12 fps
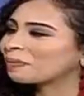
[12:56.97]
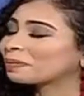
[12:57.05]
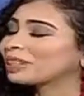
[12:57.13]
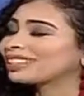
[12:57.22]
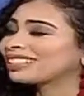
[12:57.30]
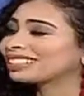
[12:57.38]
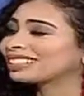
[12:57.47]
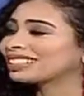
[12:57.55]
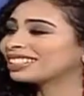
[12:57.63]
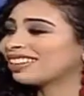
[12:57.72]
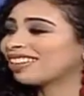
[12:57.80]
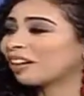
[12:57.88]
But it's
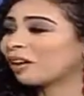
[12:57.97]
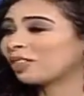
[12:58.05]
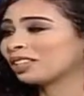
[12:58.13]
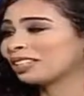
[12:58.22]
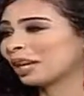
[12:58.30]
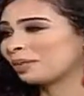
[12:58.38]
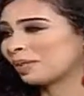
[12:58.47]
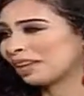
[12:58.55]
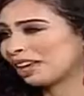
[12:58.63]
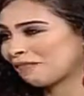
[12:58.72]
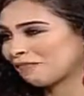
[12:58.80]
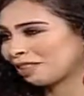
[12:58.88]
all the time that we
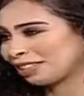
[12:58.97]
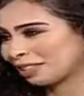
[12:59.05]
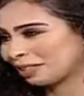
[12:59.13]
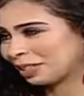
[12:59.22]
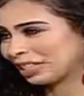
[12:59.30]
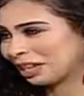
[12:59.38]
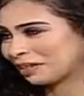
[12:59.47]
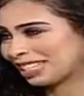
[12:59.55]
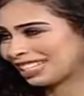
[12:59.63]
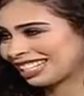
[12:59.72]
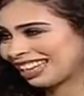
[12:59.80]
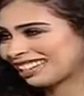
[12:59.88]
have for our interview segment
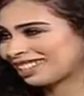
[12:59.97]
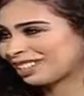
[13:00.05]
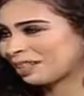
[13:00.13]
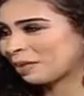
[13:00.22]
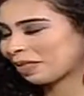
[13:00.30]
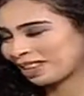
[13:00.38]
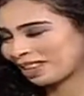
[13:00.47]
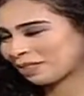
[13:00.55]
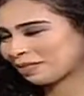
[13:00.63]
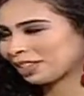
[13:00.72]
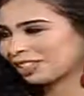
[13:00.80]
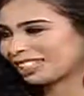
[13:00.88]
tonight, so thank you for your